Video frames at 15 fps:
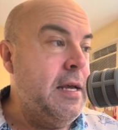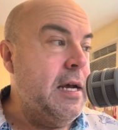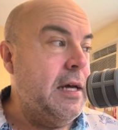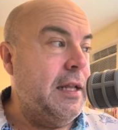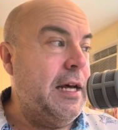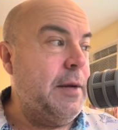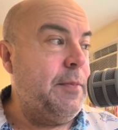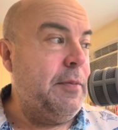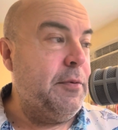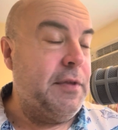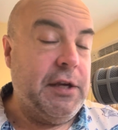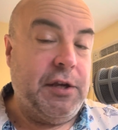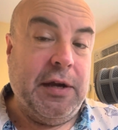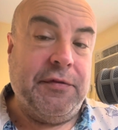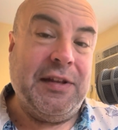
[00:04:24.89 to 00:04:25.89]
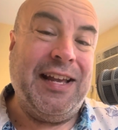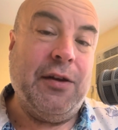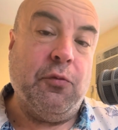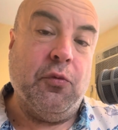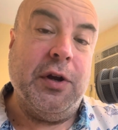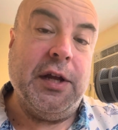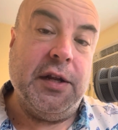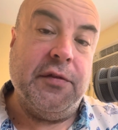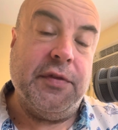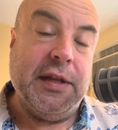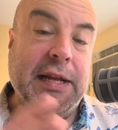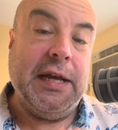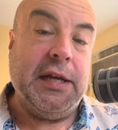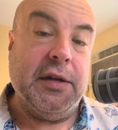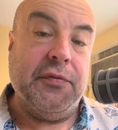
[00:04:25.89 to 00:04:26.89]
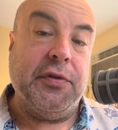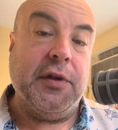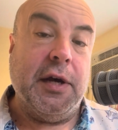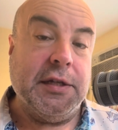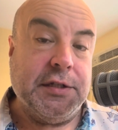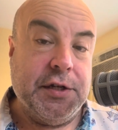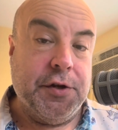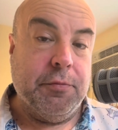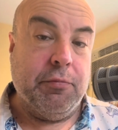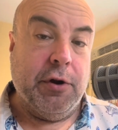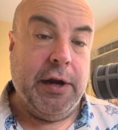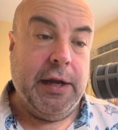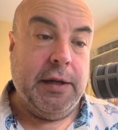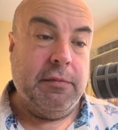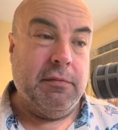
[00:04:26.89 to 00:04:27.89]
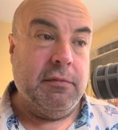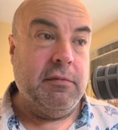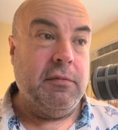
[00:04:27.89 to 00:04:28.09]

A lot of people think you have to get rid of the negative thoughts in your brain.